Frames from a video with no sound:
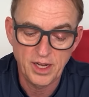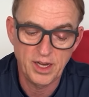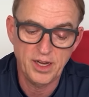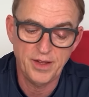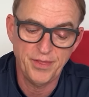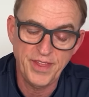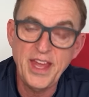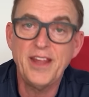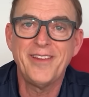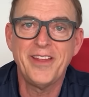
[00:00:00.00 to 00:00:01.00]
Uh,
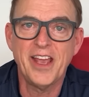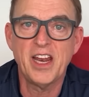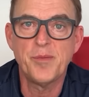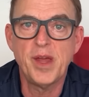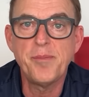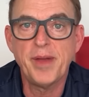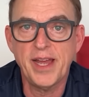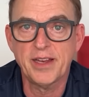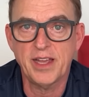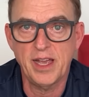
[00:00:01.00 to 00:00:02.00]
then the N M N
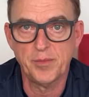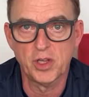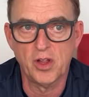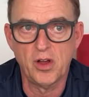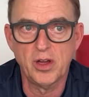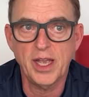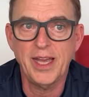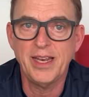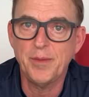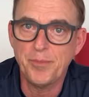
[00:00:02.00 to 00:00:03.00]
ban came along,
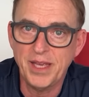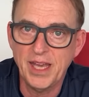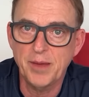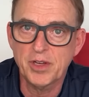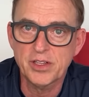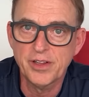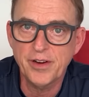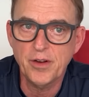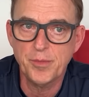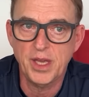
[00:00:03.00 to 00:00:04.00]
and it became
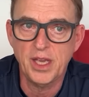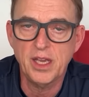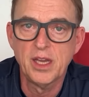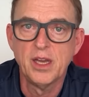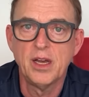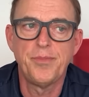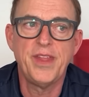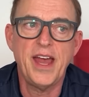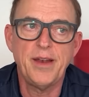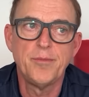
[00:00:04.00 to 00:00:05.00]
clear to me
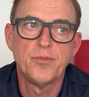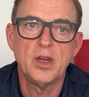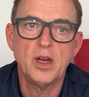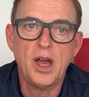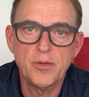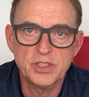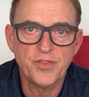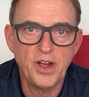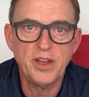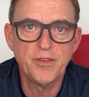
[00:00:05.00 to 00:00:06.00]
that I was
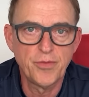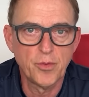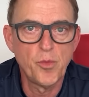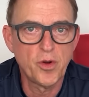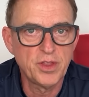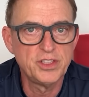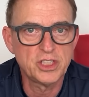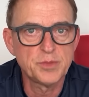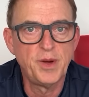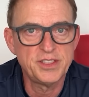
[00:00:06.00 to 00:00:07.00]
fighting for more than
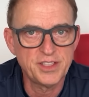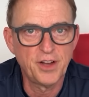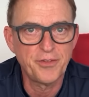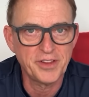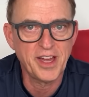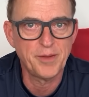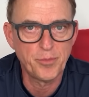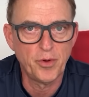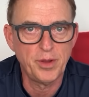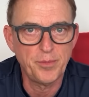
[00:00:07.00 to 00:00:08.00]
just myself at that
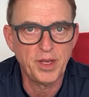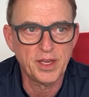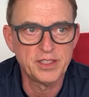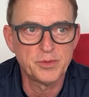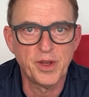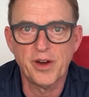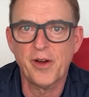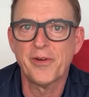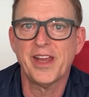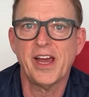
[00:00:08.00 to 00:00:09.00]
point, because we had
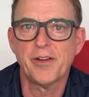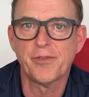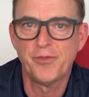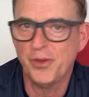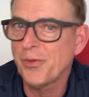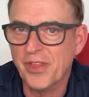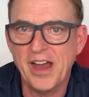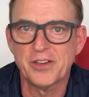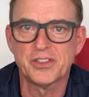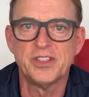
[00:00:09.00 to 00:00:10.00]
already had a few
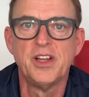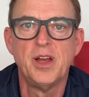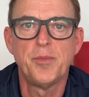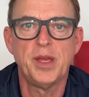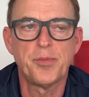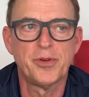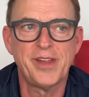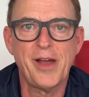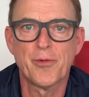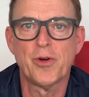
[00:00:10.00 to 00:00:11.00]
thousand people,
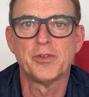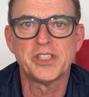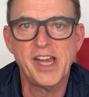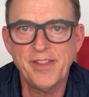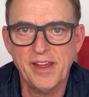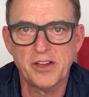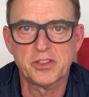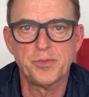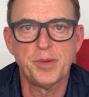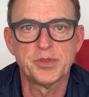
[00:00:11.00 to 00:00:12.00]
and now we're over ten
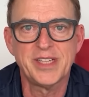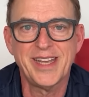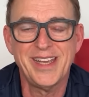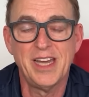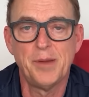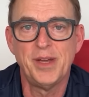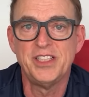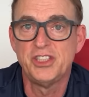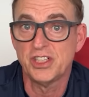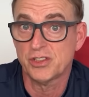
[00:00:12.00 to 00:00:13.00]
thousand people taking N M
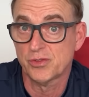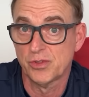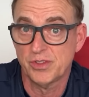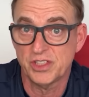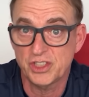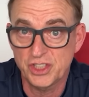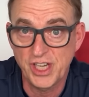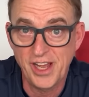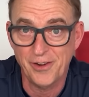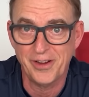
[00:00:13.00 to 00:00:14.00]
N just through this
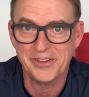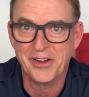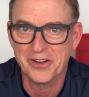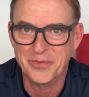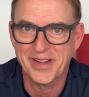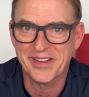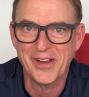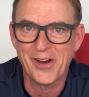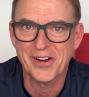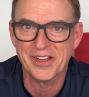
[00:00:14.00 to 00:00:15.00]
channel. I talked about
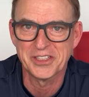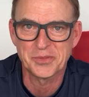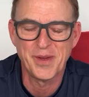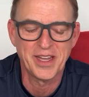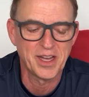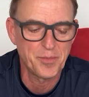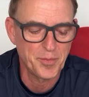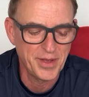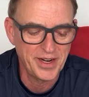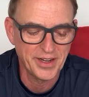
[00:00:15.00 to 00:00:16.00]
the audience makeup a
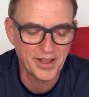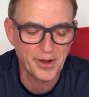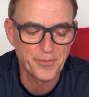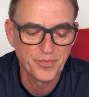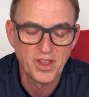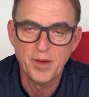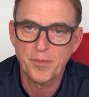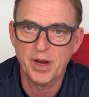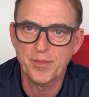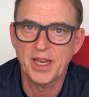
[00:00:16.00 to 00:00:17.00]
minute ago,
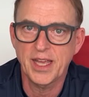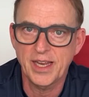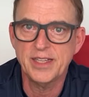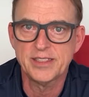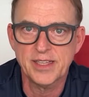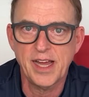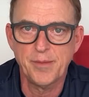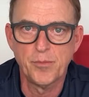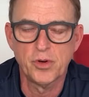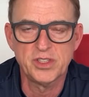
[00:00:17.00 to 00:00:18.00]
but I'm going to get into that
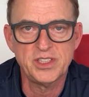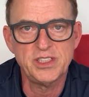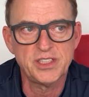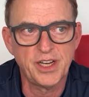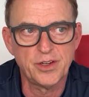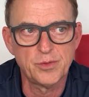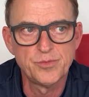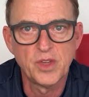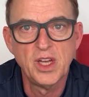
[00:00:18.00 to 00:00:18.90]
in more detail.